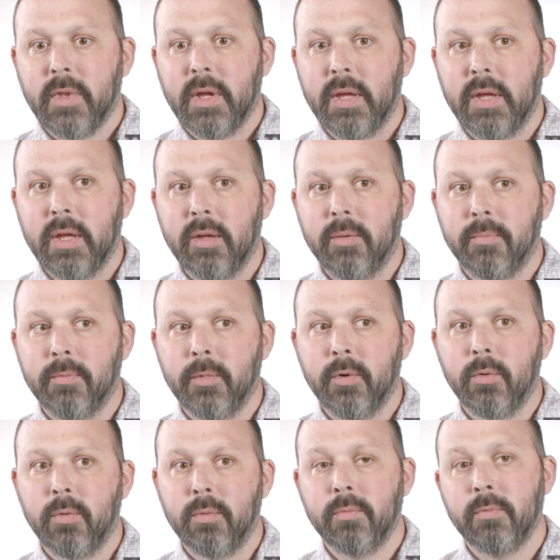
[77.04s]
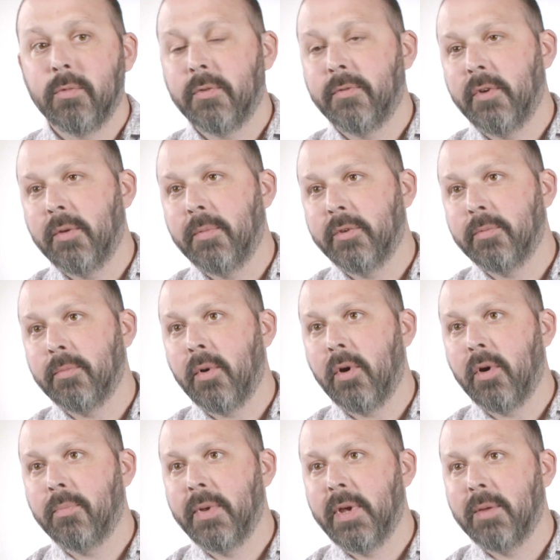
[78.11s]
who referred me to
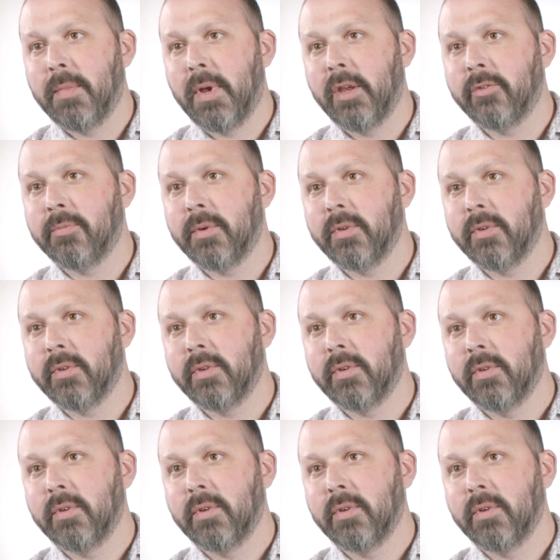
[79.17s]
more pain management,